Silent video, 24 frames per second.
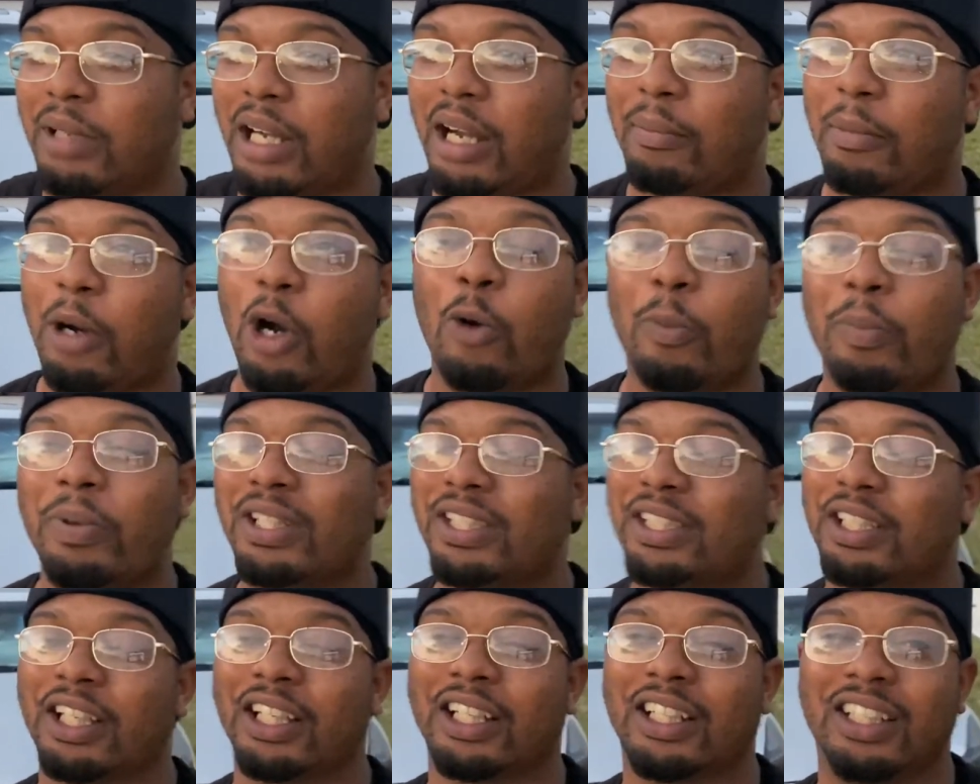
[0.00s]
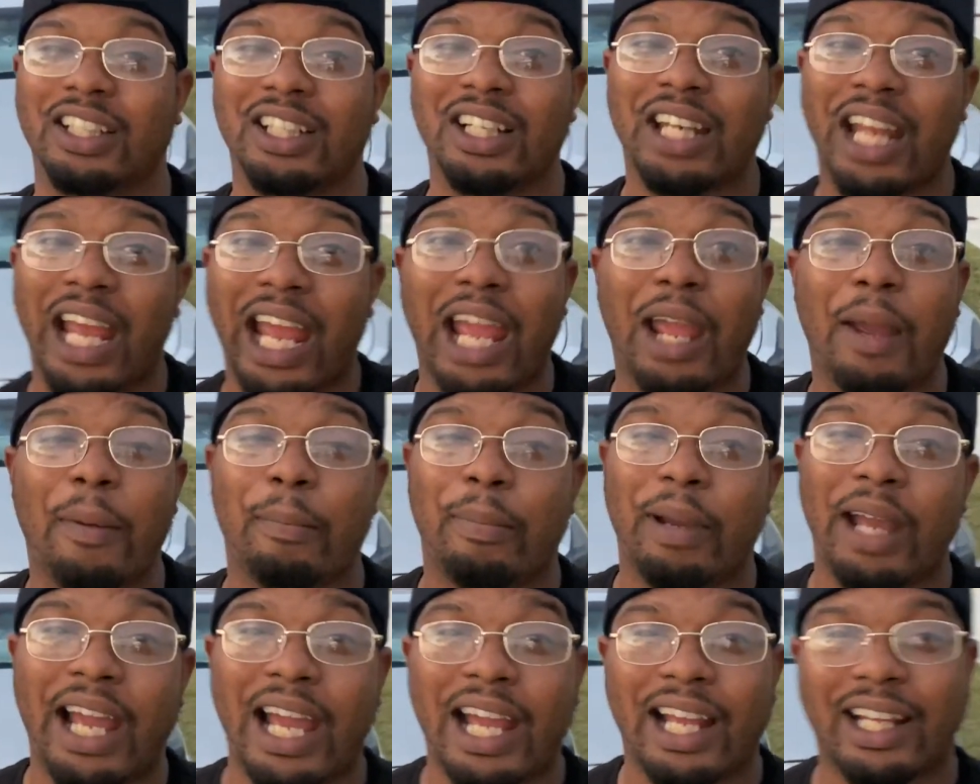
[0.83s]
I'm open to good and
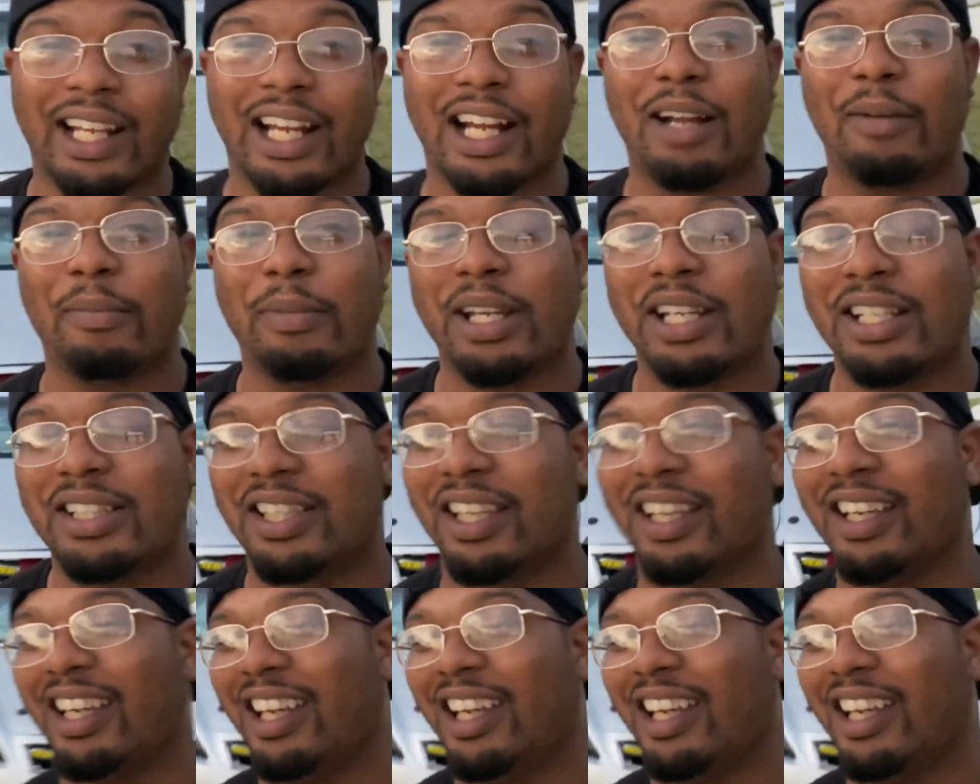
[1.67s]
bad comments